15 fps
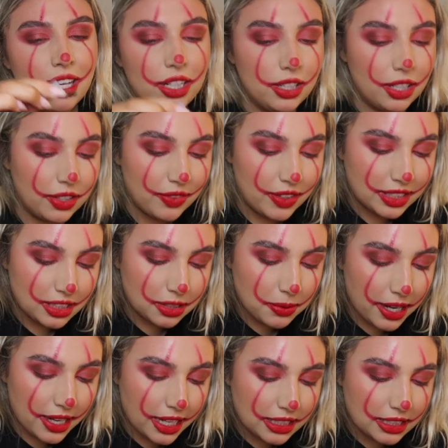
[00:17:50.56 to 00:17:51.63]
look, this is
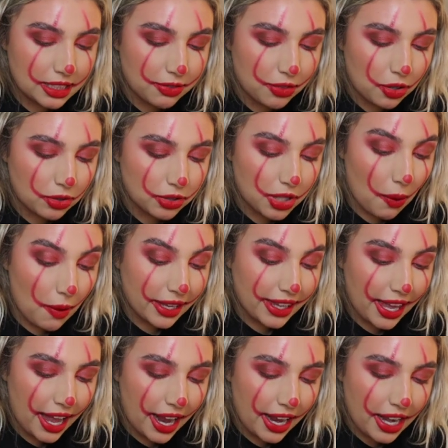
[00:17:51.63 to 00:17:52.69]
where it gets difficult. So
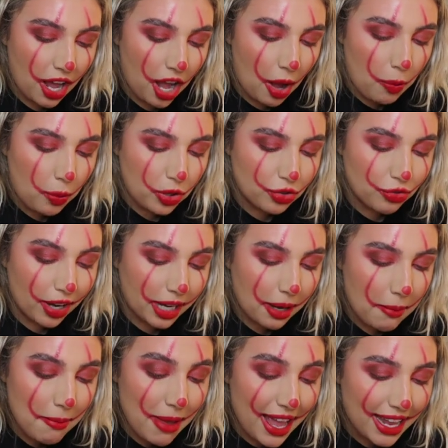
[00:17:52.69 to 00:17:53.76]
again, I would
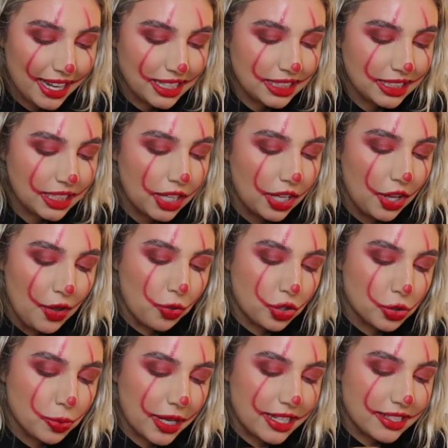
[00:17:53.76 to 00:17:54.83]
recommend the
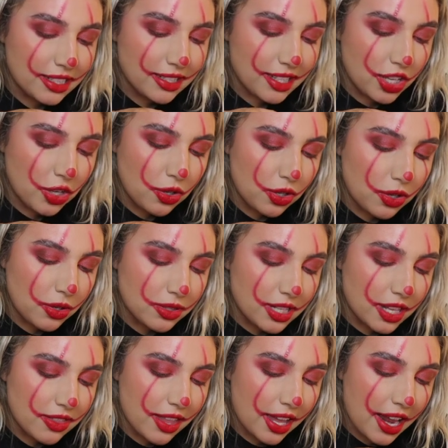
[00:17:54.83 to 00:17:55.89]
tweezers that you're
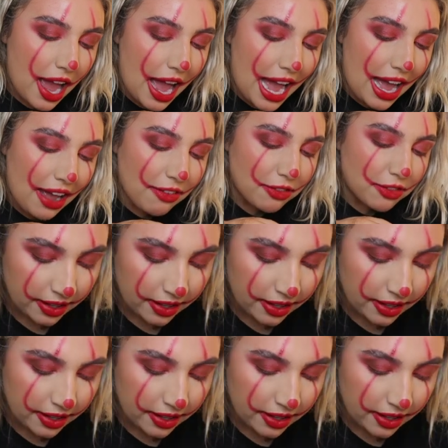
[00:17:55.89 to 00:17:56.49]
using, they have